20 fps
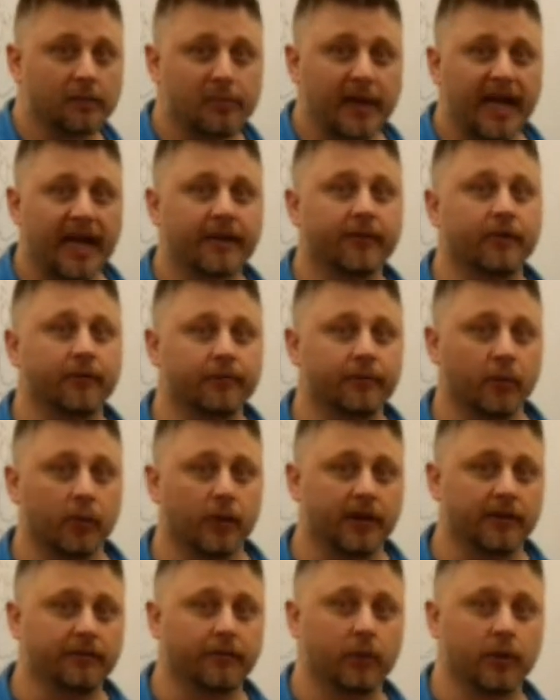it back to
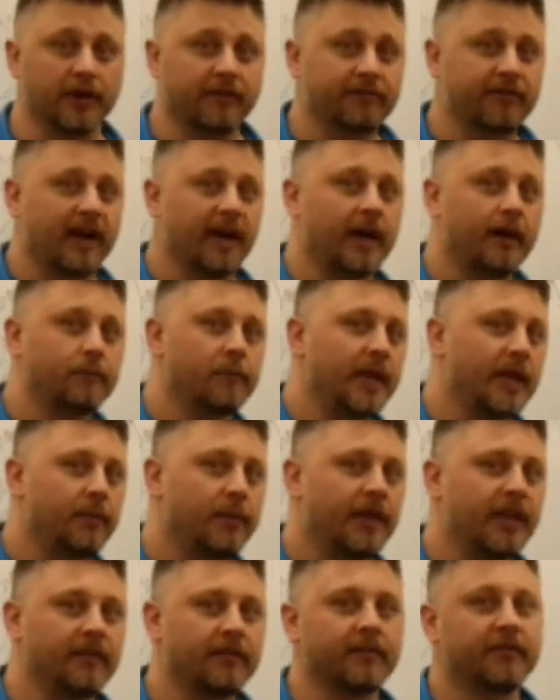40, 45,
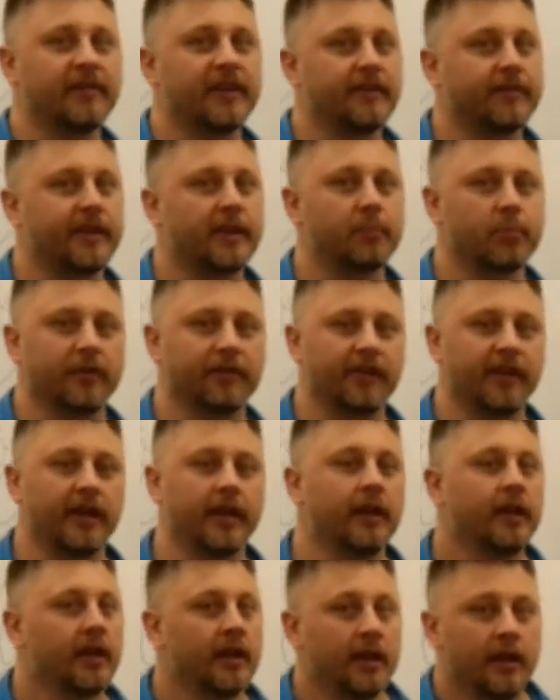maybe even 50%
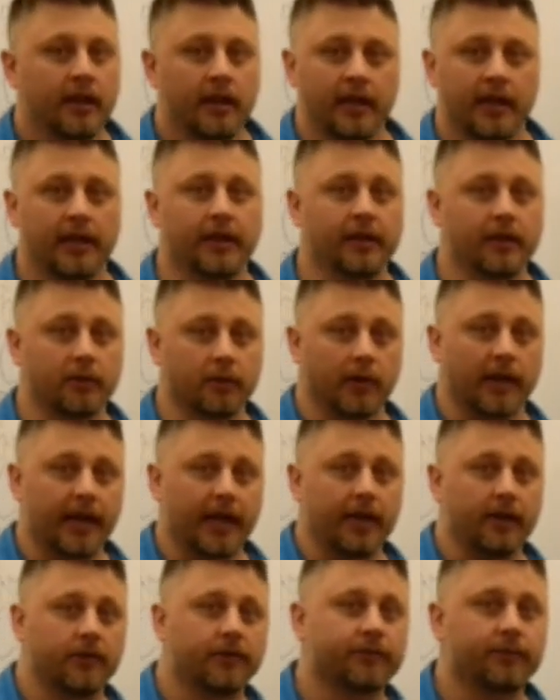in the
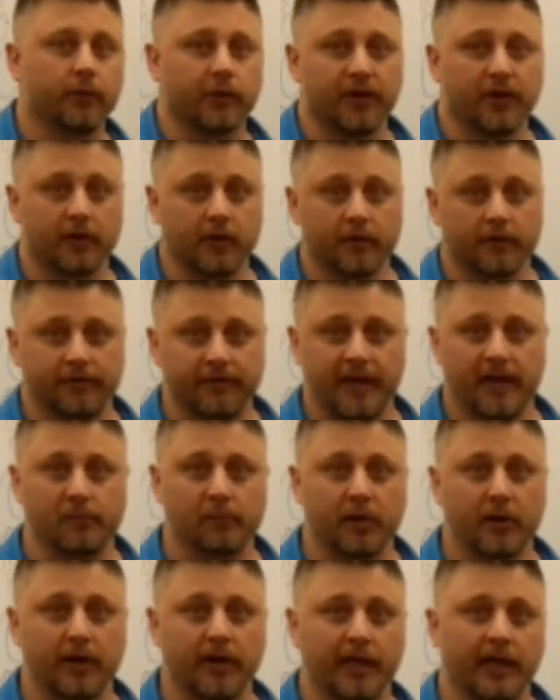range for your
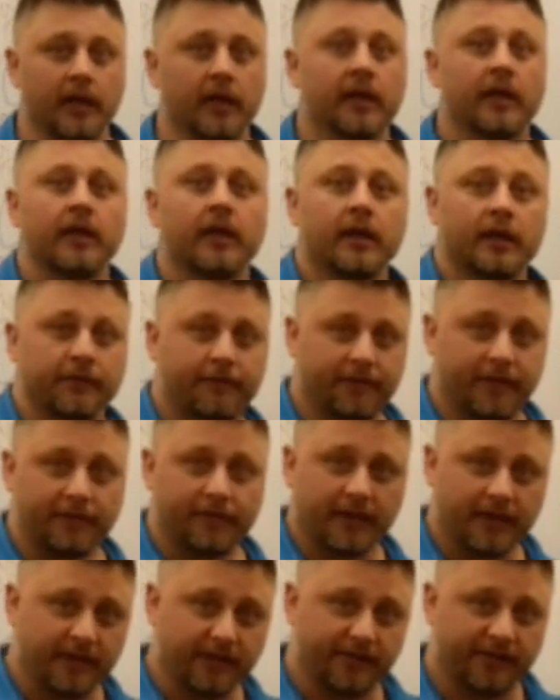fat burning,
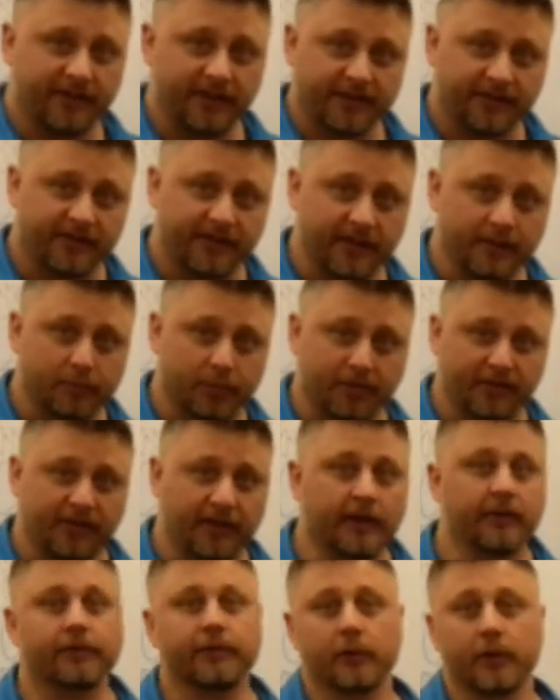50 to
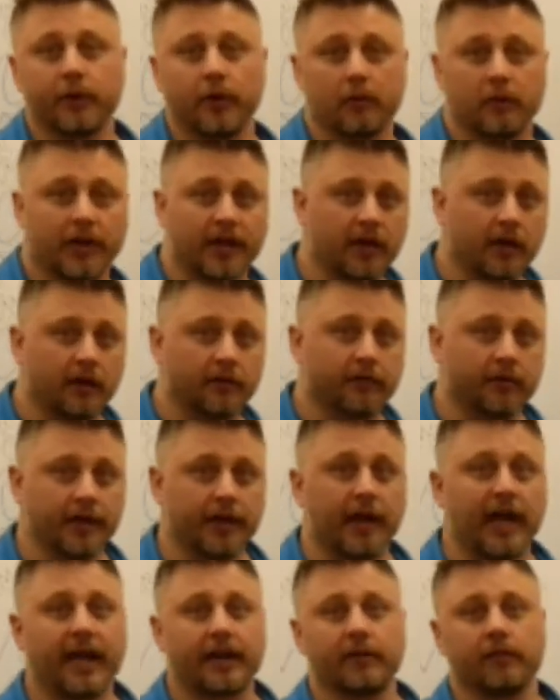60% for your recovery,
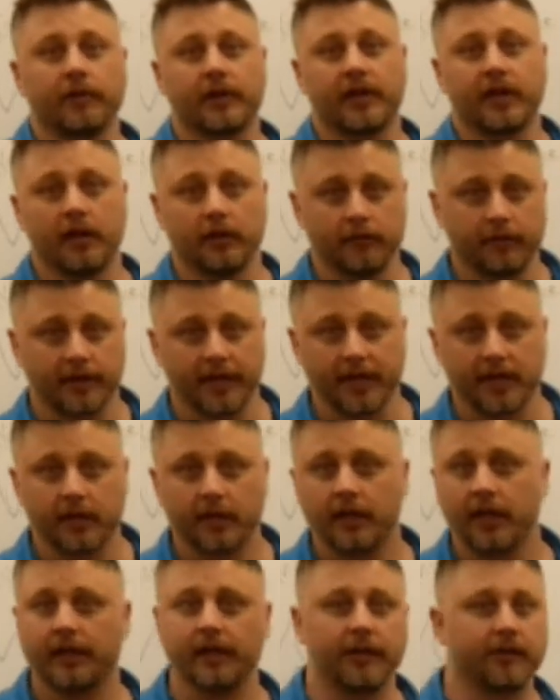your active recovery,
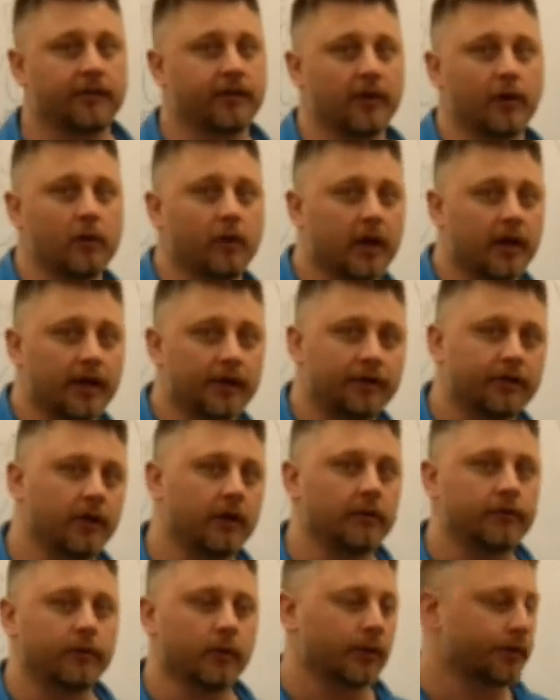and then so on and
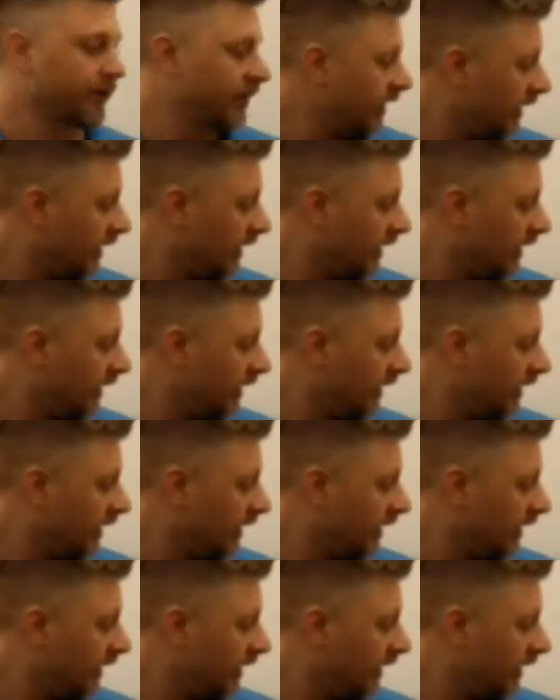so forth.